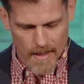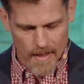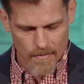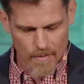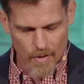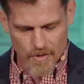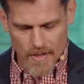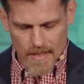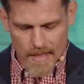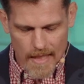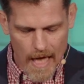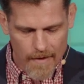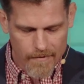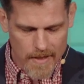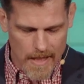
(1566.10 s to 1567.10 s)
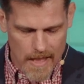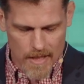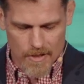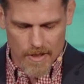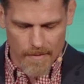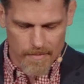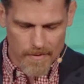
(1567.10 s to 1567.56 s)
And Moses left
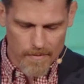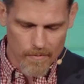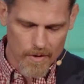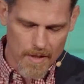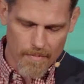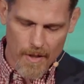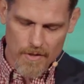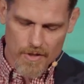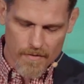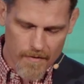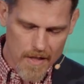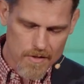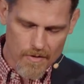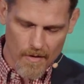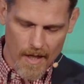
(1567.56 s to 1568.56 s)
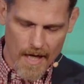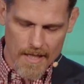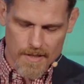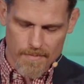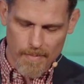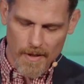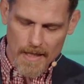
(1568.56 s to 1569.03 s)
Egypt with a bunch of
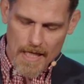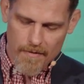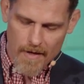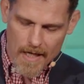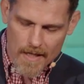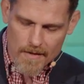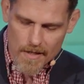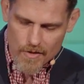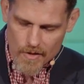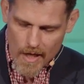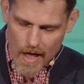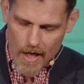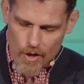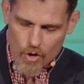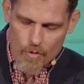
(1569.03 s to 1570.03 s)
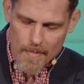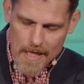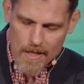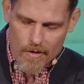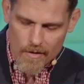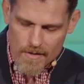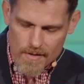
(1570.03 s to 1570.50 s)
Israelites believing in this God whom
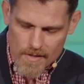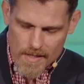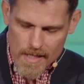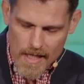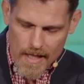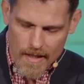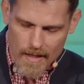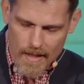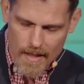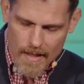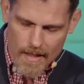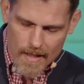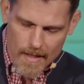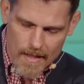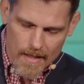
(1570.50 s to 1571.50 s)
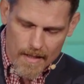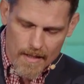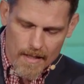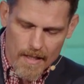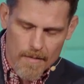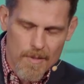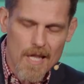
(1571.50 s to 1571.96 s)
he couldn't see.
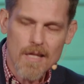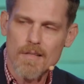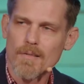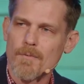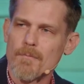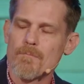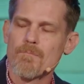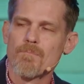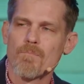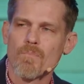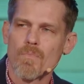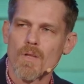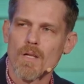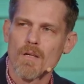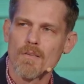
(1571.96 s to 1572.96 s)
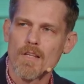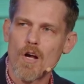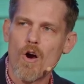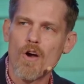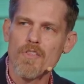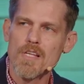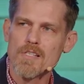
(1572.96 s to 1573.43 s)
I mean,
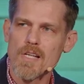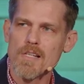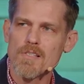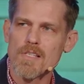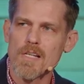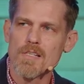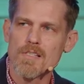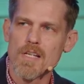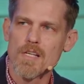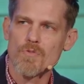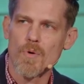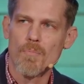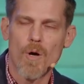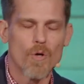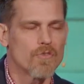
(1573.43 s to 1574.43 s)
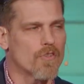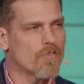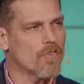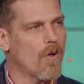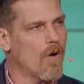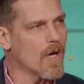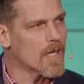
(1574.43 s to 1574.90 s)
there are these instances where Moses
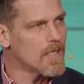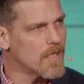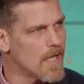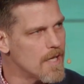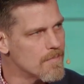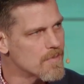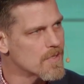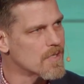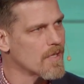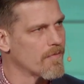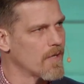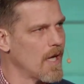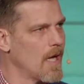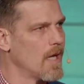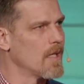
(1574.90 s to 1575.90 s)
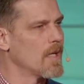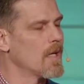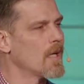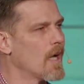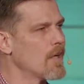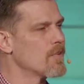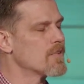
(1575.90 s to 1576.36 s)
saw a glimpse of God.
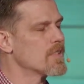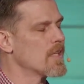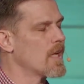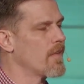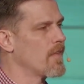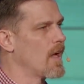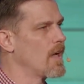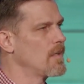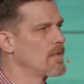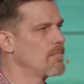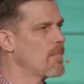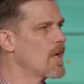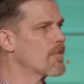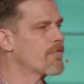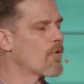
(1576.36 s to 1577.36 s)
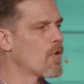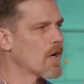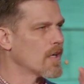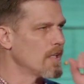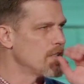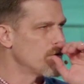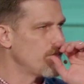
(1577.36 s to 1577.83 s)
I understand that,
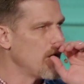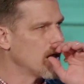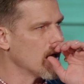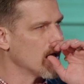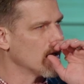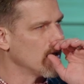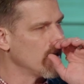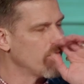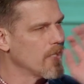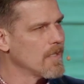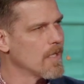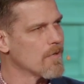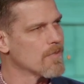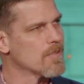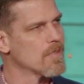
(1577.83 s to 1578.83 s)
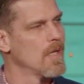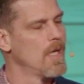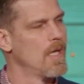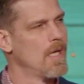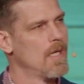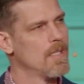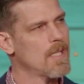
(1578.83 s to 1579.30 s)
metaphorically speaking. Even there's
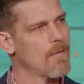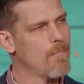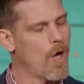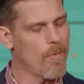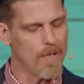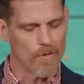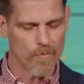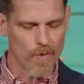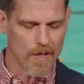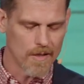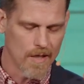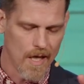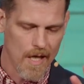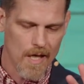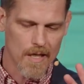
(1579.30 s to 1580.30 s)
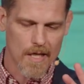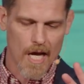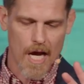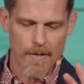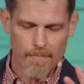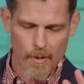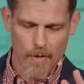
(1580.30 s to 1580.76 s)
that moment when
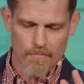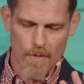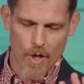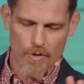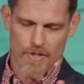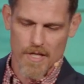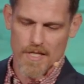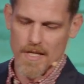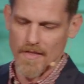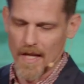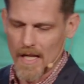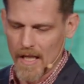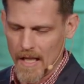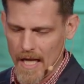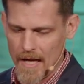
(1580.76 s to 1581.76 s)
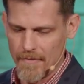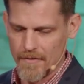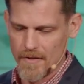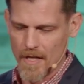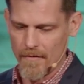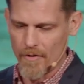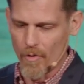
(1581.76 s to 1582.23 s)
God put Moses in the
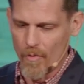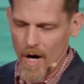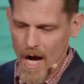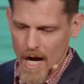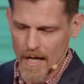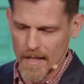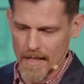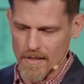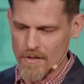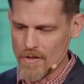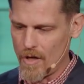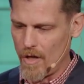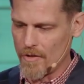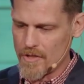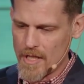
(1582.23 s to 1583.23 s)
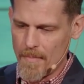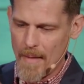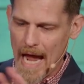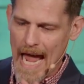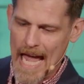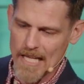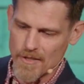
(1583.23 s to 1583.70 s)
cleft of the rock and saw some
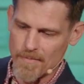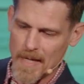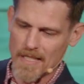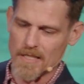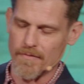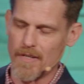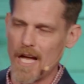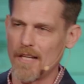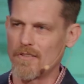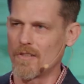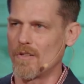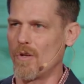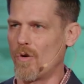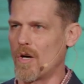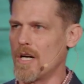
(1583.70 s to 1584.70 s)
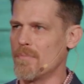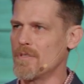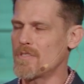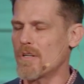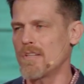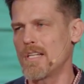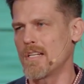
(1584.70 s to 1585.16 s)
aspect of God's glory.
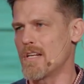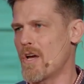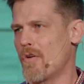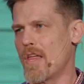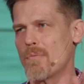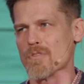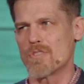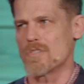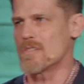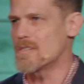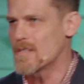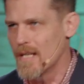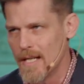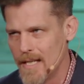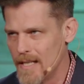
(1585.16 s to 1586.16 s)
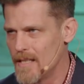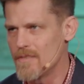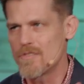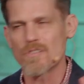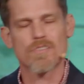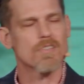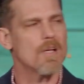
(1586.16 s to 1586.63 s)
But y'all need to know that was just,
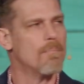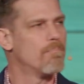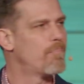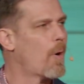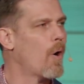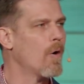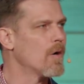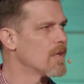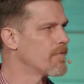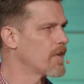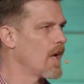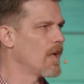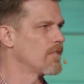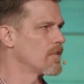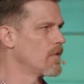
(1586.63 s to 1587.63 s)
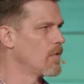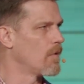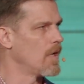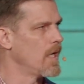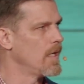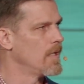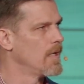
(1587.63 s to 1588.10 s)
just some part of God's
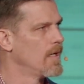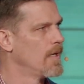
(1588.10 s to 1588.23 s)
glory.